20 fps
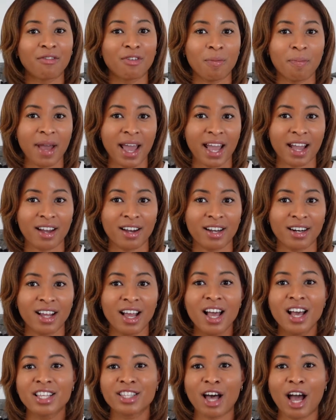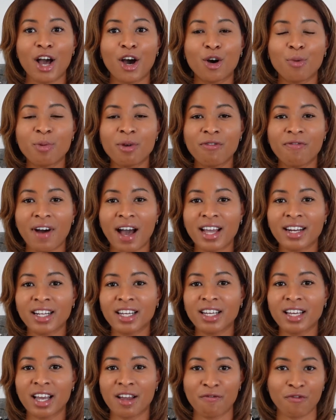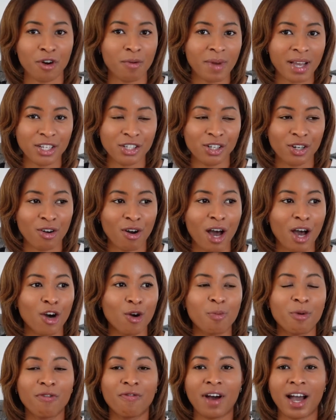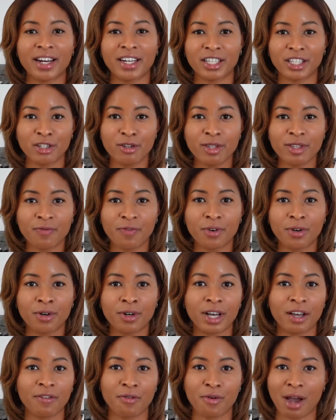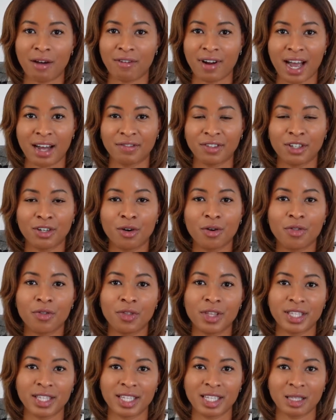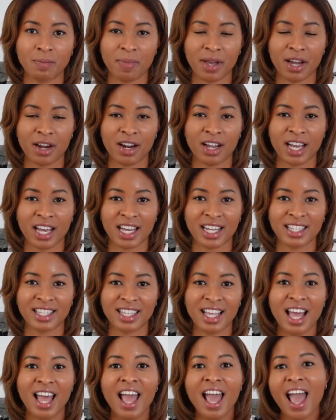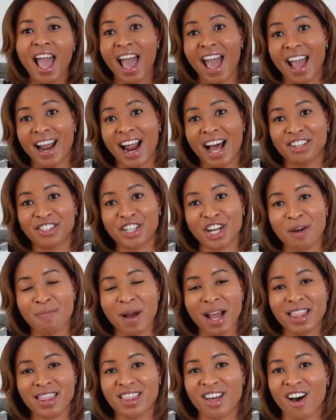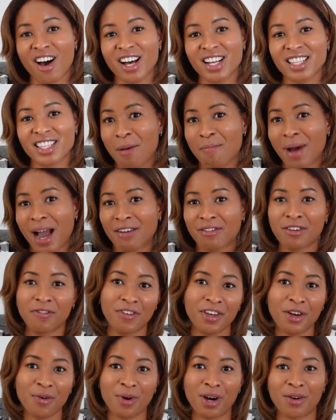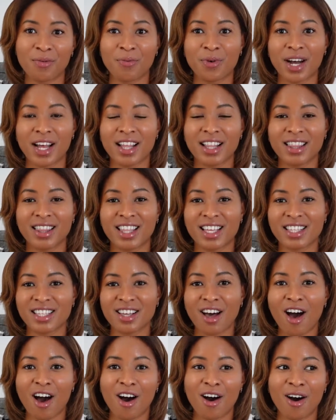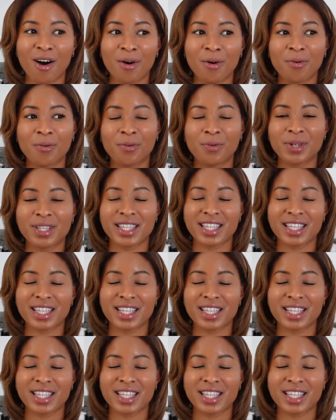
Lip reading: repaired. So I hope you find it informational. I hope you find it useful if you ever have to go through this experience. And I'll share my thought and my review on what this all was